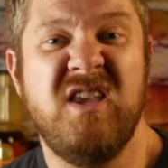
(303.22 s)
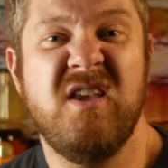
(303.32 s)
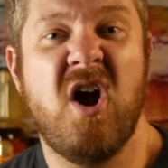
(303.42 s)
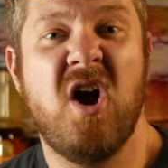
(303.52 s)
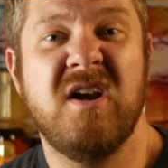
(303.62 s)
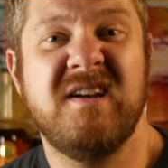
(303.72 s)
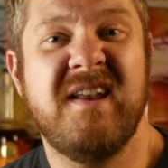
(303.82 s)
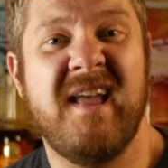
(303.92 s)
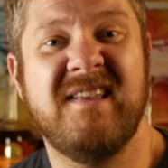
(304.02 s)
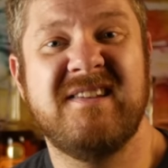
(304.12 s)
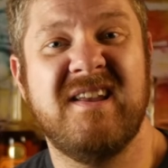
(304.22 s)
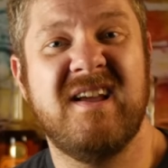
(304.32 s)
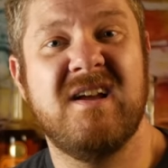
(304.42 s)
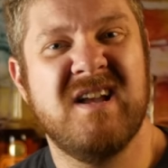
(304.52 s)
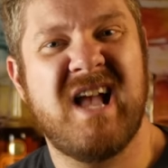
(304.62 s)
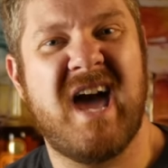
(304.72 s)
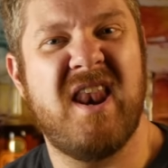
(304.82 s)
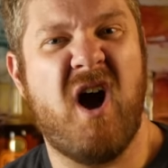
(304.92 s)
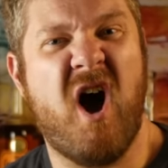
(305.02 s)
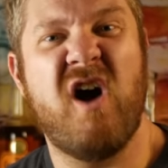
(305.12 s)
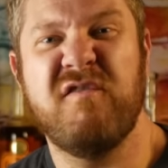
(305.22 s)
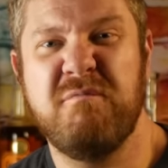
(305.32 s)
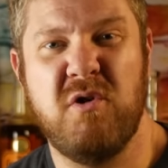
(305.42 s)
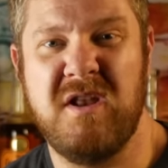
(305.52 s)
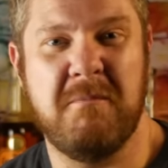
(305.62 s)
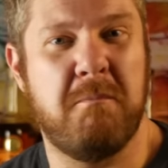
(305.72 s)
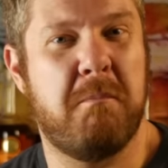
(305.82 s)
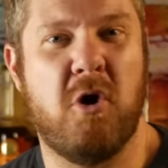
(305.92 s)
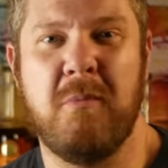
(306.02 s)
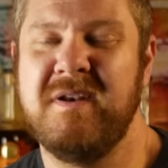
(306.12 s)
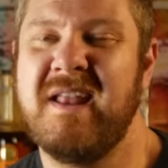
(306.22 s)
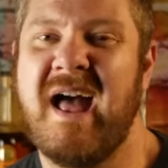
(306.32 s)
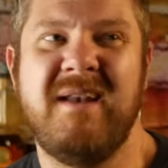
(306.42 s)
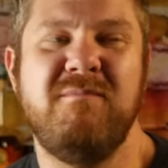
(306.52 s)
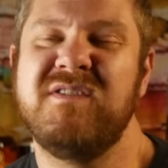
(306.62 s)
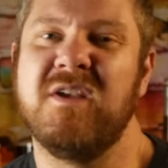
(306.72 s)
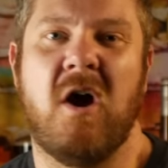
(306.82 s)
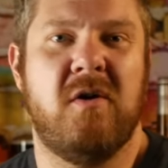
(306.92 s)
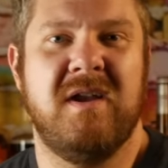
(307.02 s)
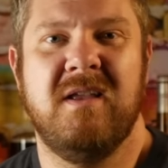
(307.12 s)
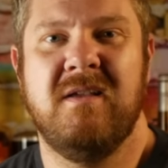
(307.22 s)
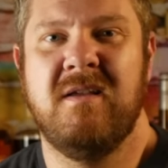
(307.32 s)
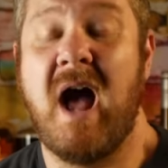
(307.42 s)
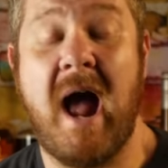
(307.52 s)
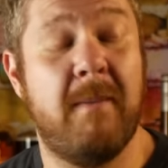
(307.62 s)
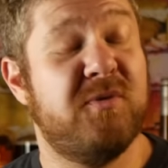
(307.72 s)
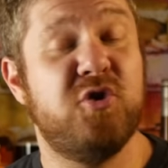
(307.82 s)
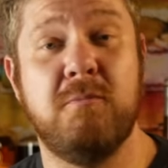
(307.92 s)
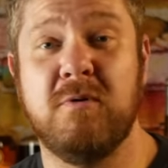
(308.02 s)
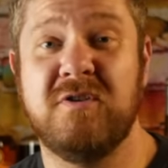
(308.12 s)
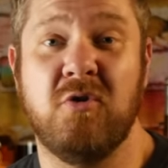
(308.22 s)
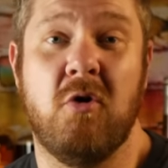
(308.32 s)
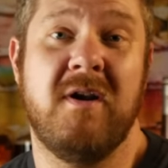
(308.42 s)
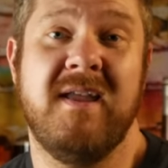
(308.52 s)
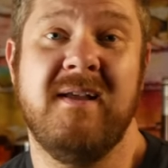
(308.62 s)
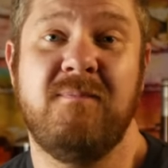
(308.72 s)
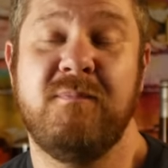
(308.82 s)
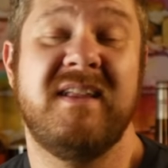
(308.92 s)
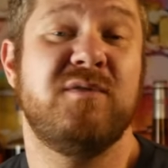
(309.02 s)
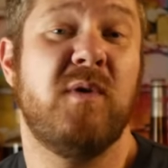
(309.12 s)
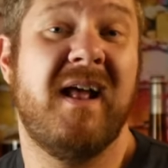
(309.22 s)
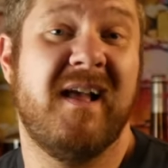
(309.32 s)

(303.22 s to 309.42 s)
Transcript: young tasting, kind of off-putting bourbon. I'm sorry. I'm super sorry. That's what I